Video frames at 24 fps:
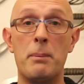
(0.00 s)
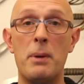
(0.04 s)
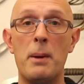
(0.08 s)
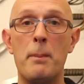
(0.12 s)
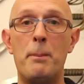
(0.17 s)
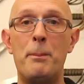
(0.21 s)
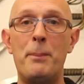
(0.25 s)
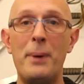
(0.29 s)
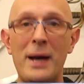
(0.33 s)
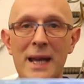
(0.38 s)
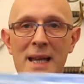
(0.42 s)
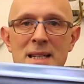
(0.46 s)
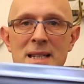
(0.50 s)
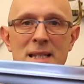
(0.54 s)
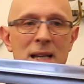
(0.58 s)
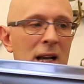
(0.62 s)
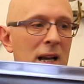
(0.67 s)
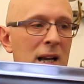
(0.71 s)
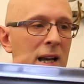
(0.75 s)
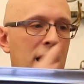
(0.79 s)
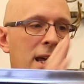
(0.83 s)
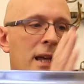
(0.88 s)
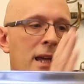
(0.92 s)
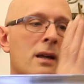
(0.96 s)
But
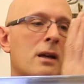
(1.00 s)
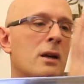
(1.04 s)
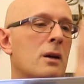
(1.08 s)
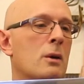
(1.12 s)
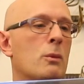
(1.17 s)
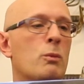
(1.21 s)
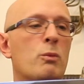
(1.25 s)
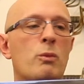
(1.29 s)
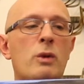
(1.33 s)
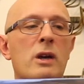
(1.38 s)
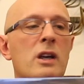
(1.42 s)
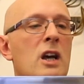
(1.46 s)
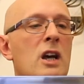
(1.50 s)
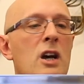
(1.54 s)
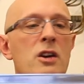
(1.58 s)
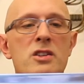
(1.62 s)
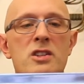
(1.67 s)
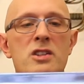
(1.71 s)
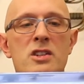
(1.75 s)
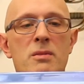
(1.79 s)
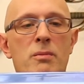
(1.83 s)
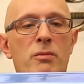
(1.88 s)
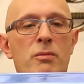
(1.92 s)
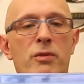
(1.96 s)
basically, we go
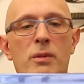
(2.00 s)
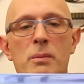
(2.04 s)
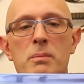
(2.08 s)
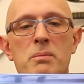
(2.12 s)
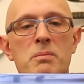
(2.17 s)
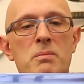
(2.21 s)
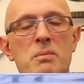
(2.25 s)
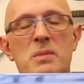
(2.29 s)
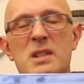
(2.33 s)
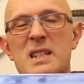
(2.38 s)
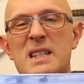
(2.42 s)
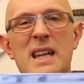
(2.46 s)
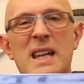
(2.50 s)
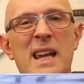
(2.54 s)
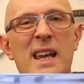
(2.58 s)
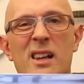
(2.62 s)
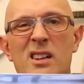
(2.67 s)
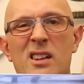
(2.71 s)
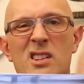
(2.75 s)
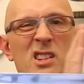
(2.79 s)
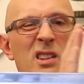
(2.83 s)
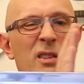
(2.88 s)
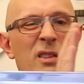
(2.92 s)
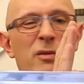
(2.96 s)
from
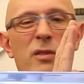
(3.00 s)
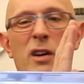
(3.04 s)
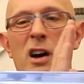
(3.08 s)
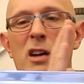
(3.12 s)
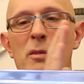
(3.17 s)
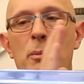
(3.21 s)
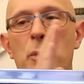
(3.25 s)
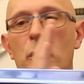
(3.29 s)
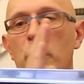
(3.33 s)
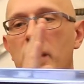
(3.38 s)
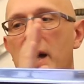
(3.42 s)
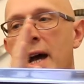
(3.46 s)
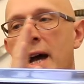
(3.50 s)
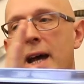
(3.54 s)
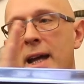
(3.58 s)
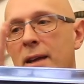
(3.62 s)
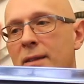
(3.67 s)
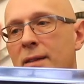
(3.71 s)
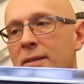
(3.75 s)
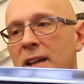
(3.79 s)
6 to 5.8,